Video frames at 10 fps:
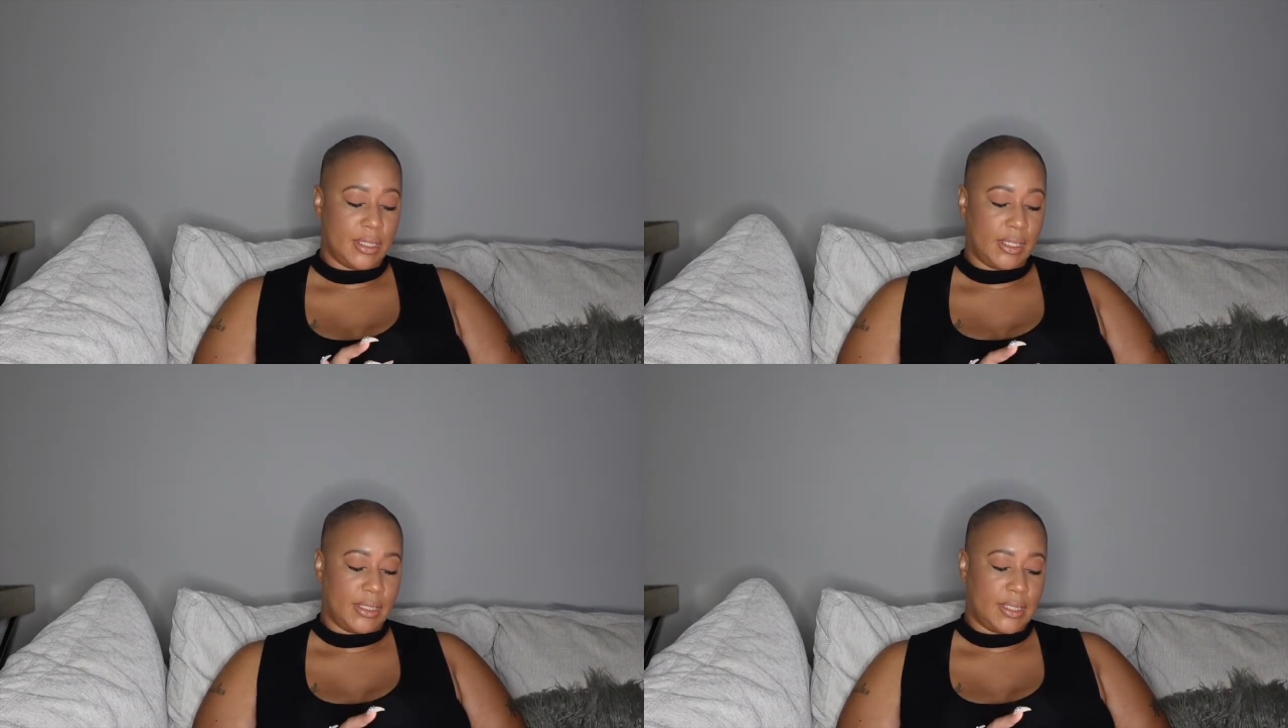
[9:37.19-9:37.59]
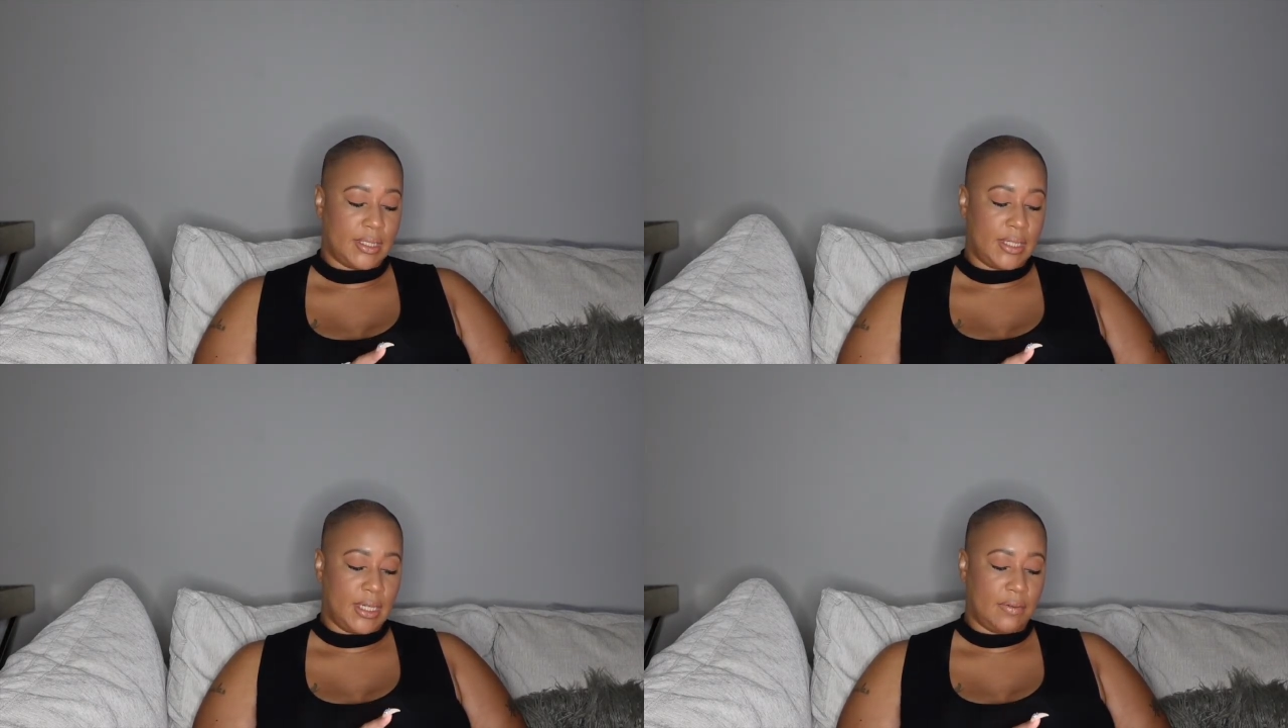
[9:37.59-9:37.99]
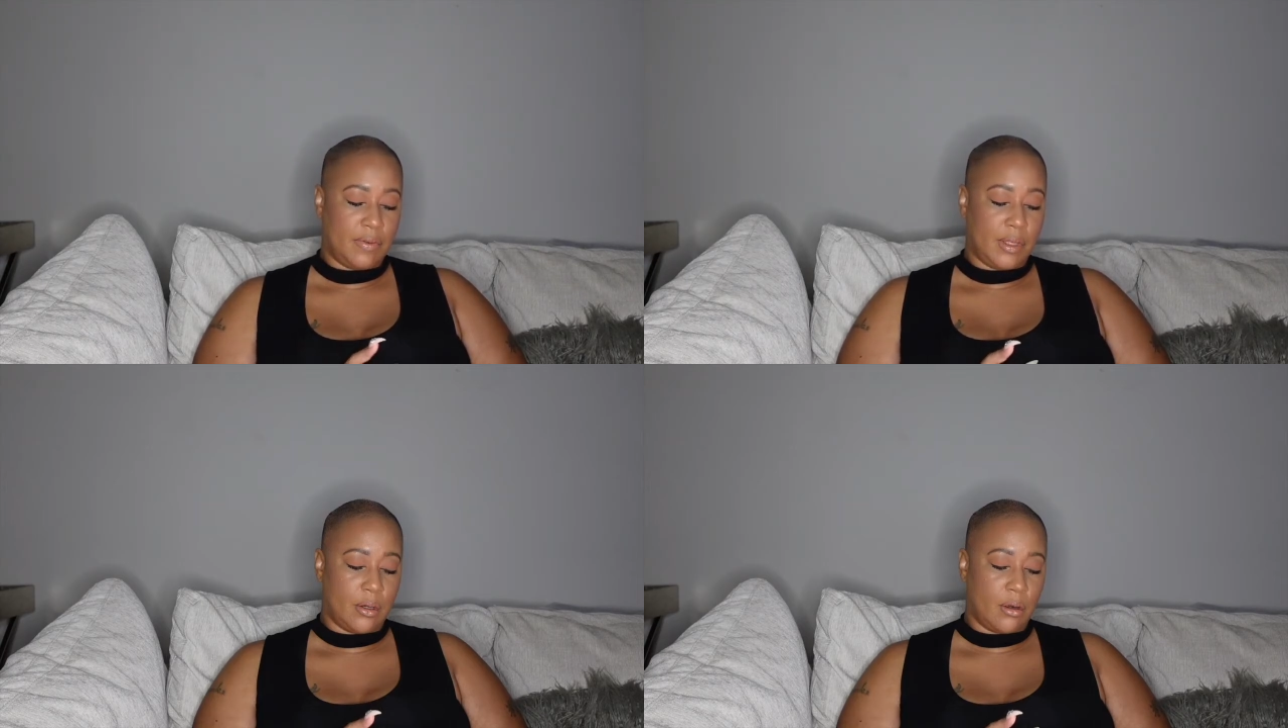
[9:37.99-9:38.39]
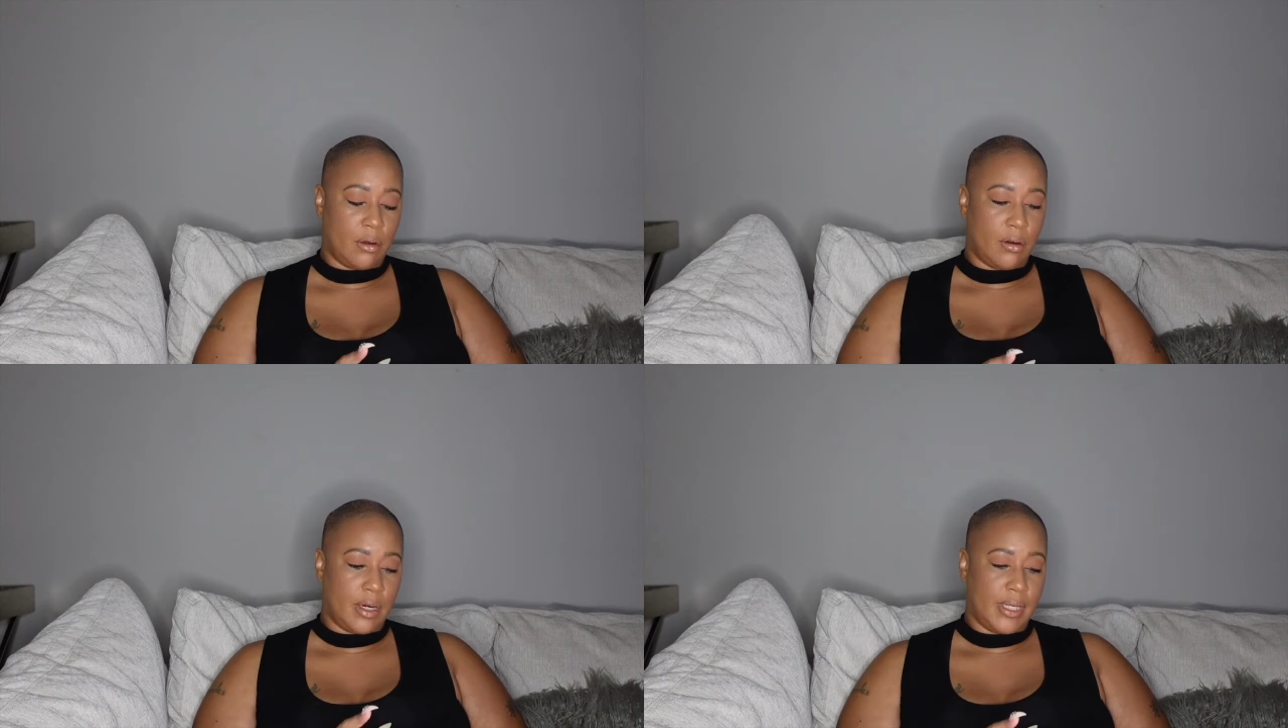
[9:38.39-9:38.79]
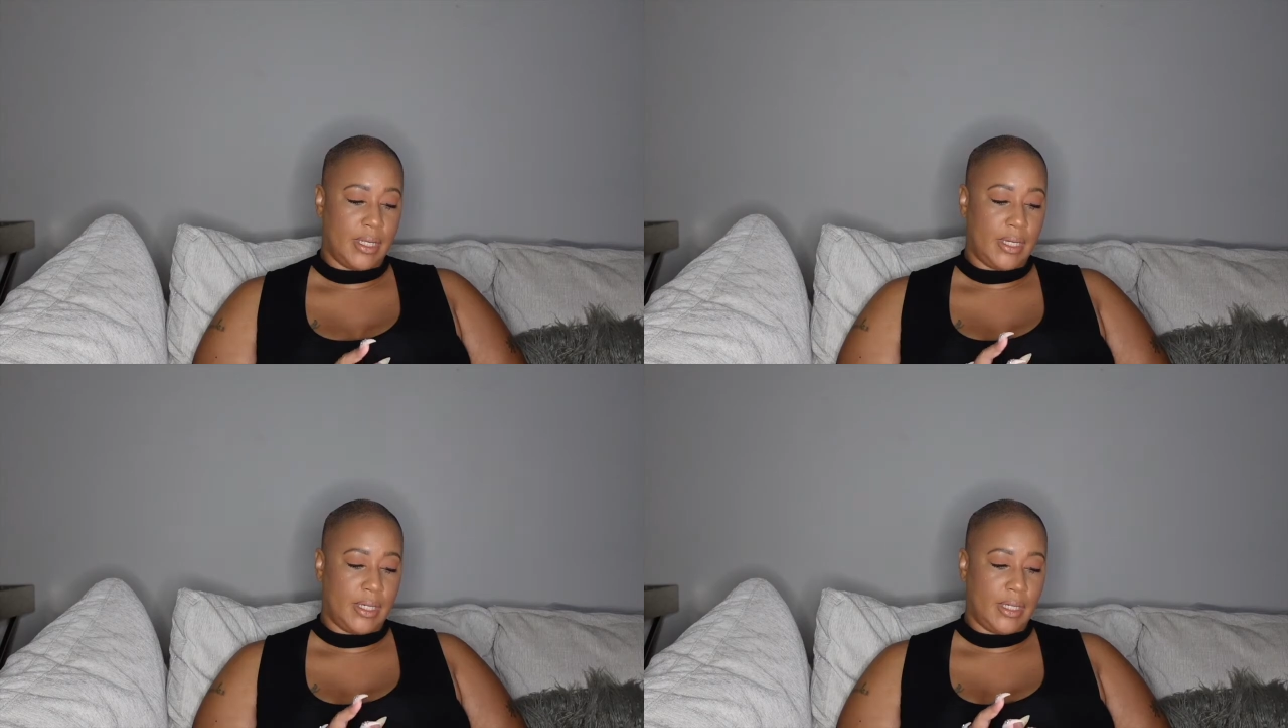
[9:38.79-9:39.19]
and see if there are
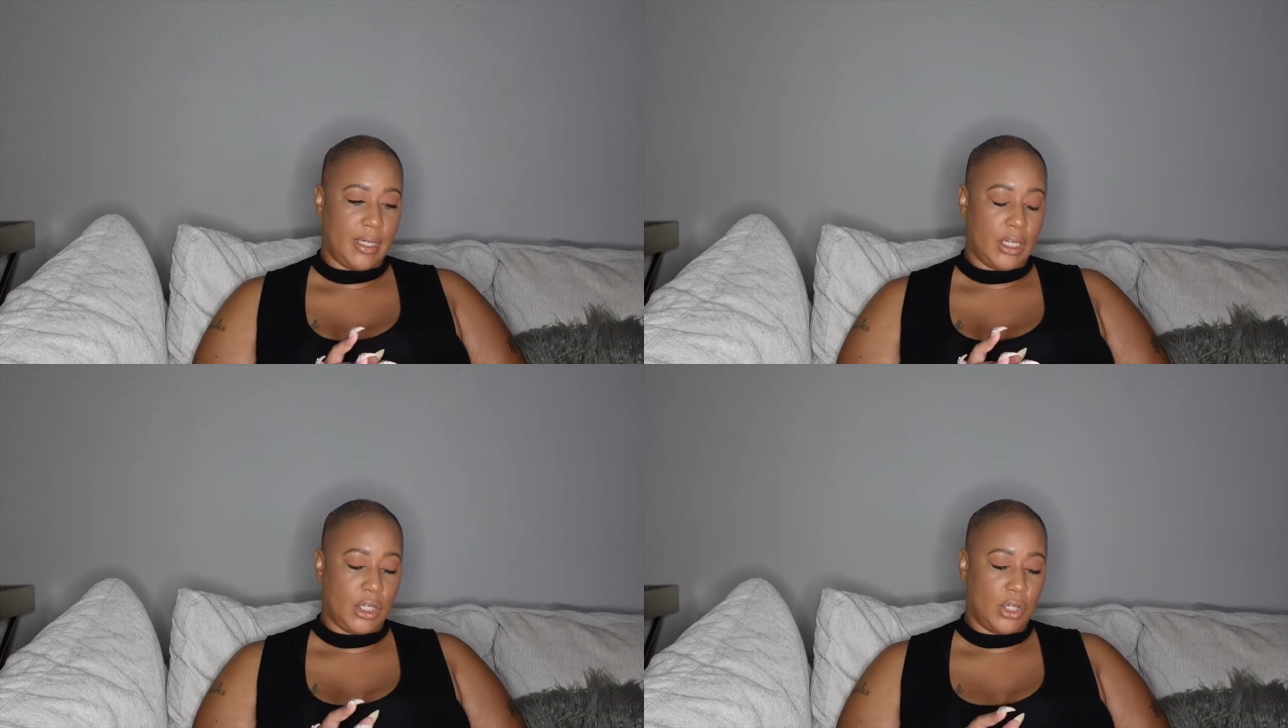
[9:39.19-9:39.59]
any